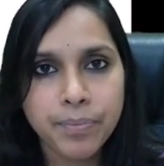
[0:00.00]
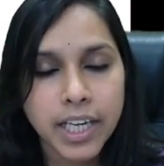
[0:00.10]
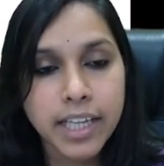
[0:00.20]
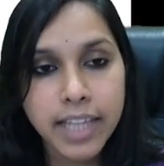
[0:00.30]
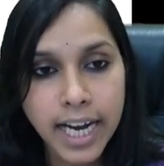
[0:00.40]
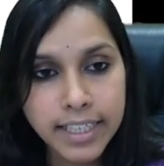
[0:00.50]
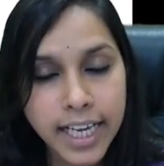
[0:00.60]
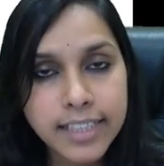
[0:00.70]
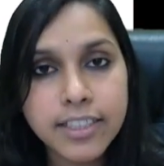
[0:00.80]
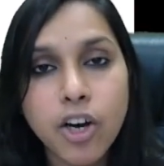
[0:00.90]
in that
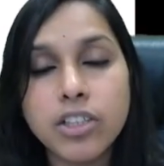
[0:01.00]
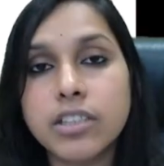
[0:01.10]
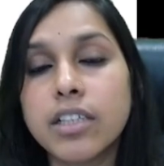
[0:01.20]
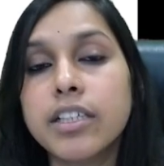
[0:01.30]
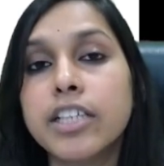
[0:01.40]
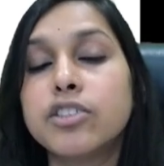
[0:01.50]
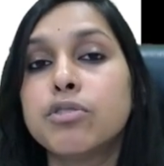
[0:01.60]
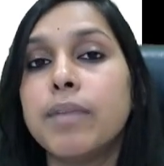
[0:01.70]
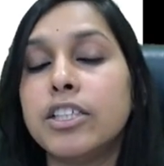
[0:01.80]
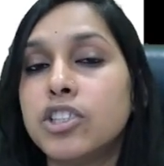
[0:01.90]
case, the auditor needs to
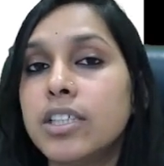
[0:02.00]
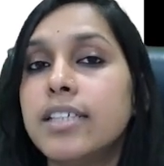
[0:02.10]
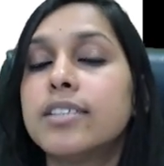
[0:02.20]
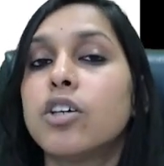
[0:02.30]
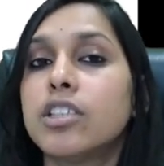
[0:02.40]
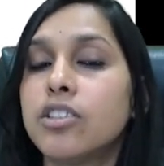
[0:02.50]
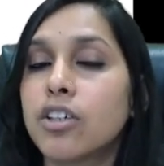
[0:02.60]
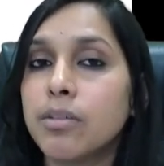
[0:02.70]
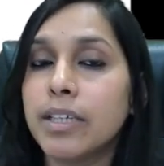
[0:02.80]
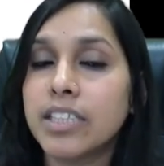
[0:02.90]
mention in his audit
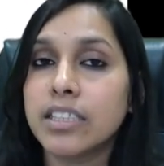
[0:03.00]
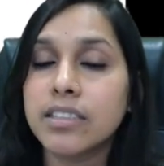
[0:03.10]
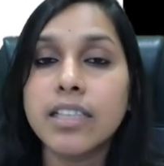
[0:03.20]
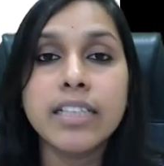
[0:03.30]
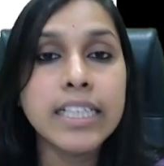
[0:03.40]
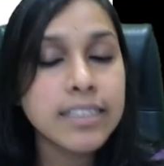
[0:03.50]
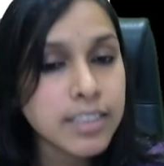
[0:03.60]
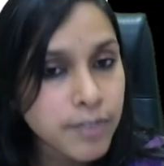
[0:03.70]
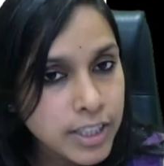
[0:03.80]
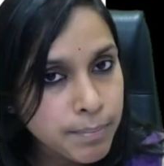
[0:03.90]
documentation the reasons
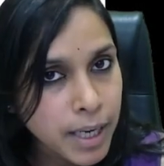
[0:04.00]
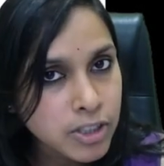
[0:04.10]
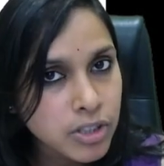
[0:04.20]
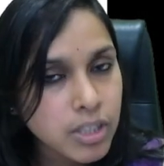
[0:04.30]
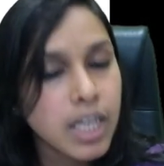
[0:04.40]
for departure